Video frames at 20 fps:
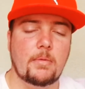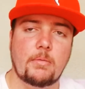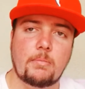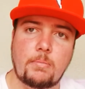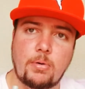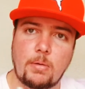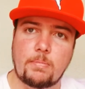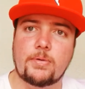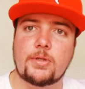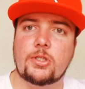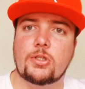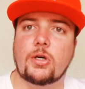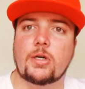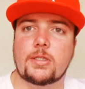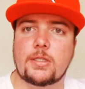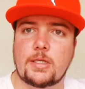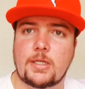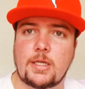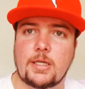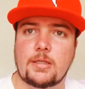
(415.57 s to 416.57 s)
Proper starter
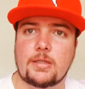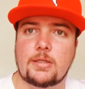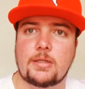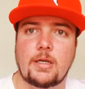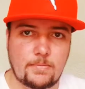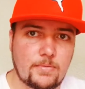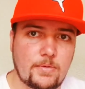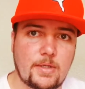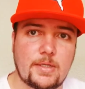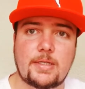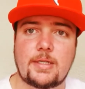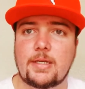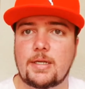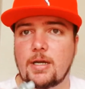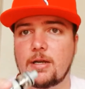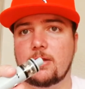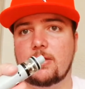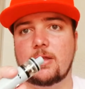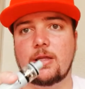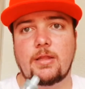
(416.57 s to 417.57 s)
kits. This is the
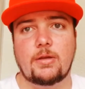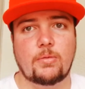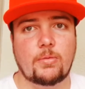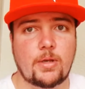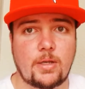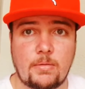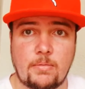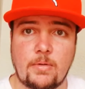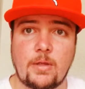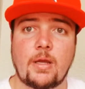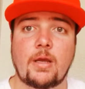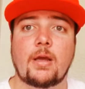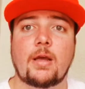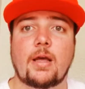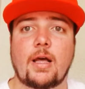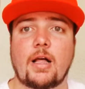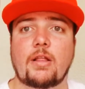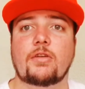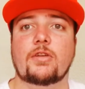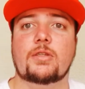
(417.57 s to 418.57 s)
kind of thing that when
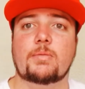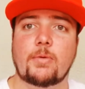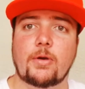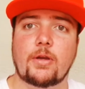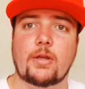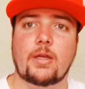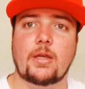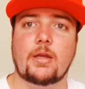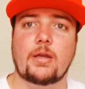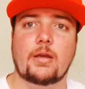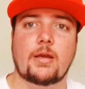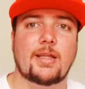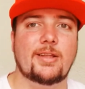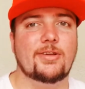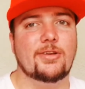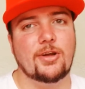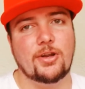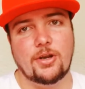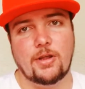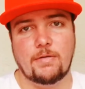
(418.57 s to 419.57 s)
you're smoking and you
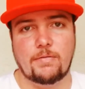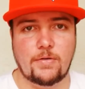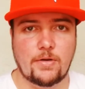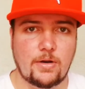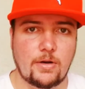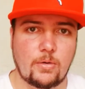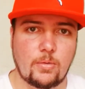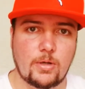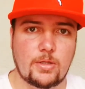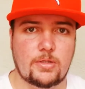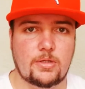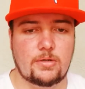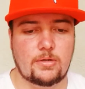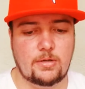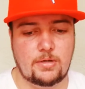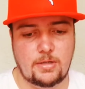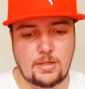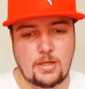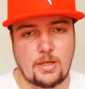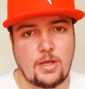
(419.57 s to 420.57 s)
don't know if you're going to quit or not,
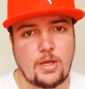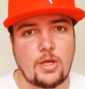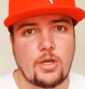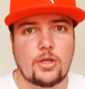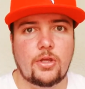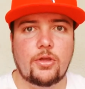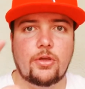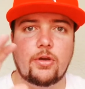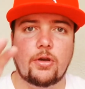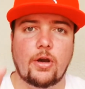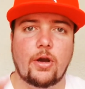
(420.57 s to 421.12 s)
you go